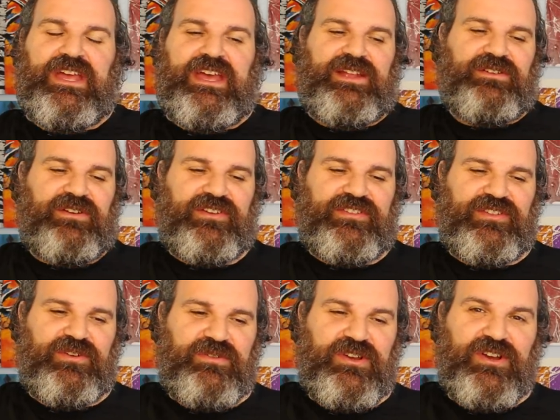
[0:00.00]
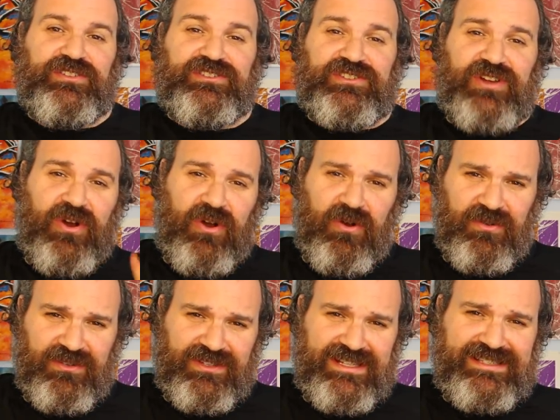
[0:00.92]
and also
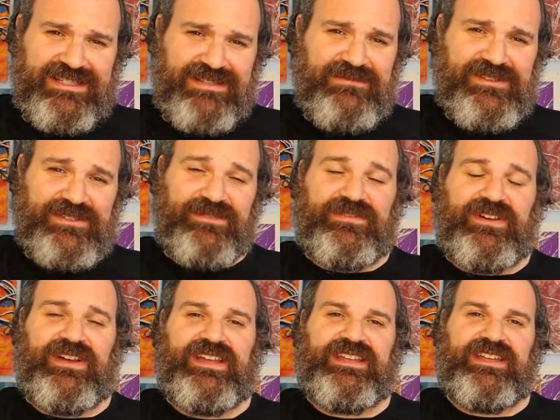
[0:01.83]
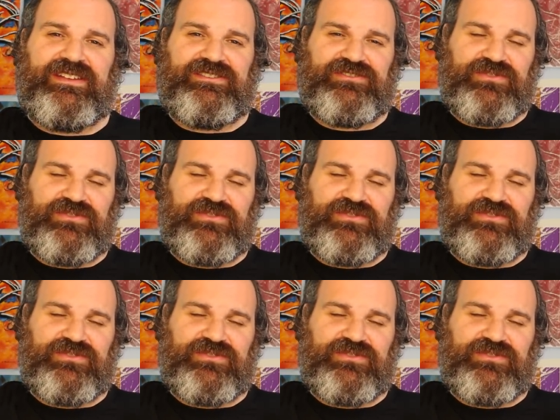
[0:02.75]
totally demystifying and